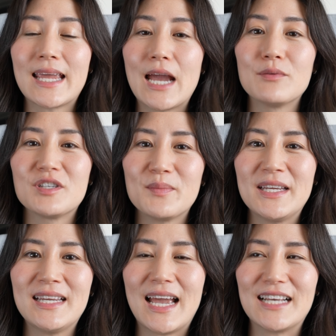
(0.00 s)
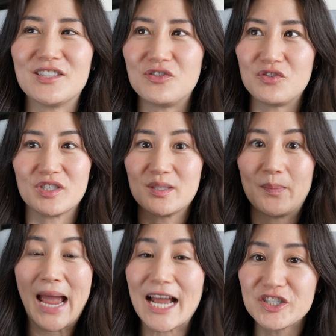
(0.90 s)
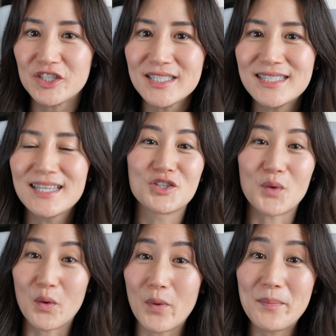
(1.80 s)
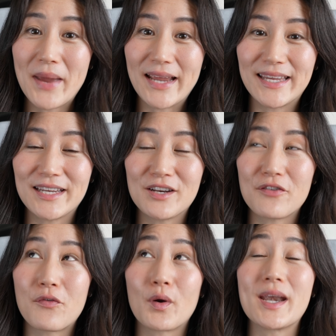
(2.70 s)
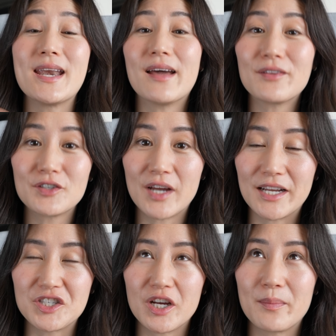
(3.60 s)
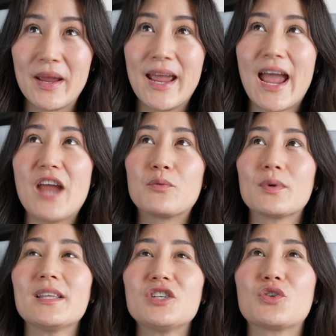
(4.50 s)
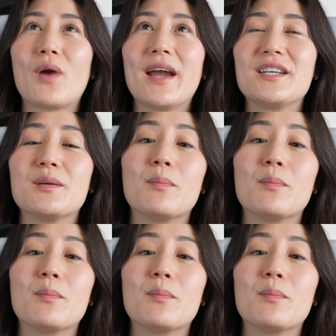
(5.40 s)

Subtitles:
out to me as just patches. So I went back in for another touch-up and really tried to